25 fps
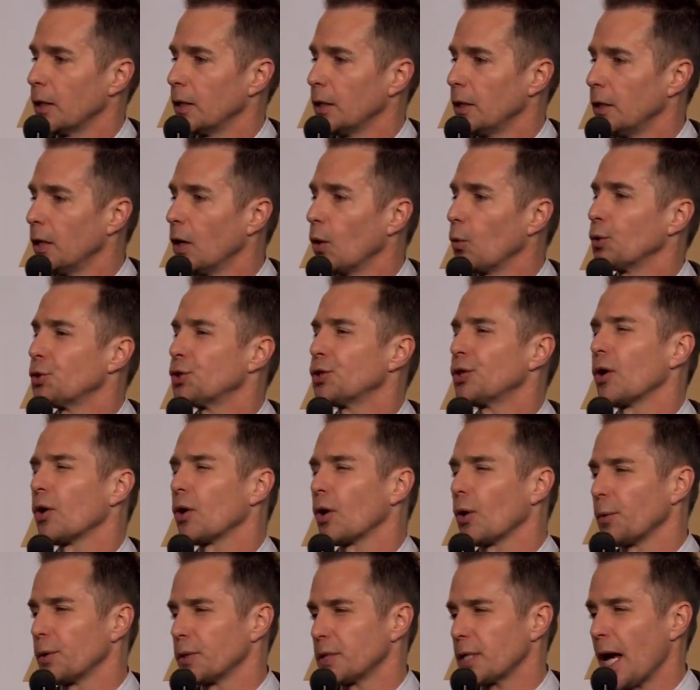you know, which you don't
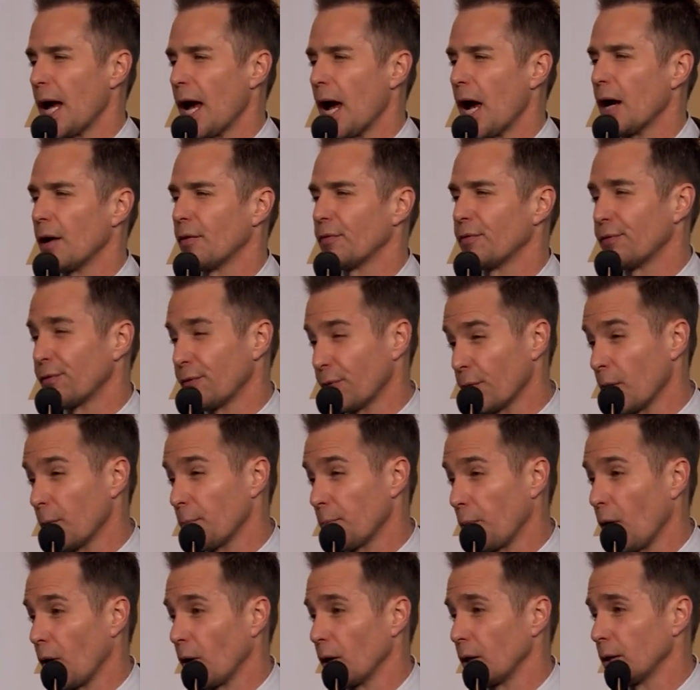always have for a
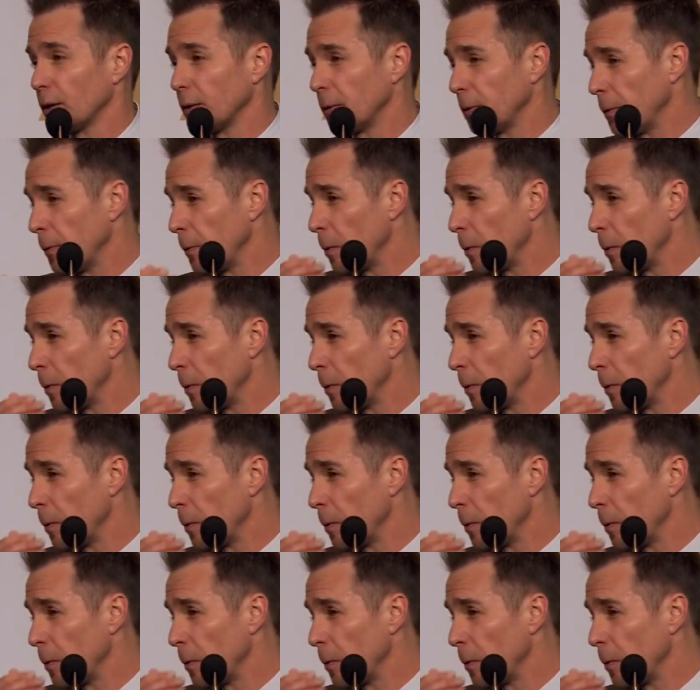part.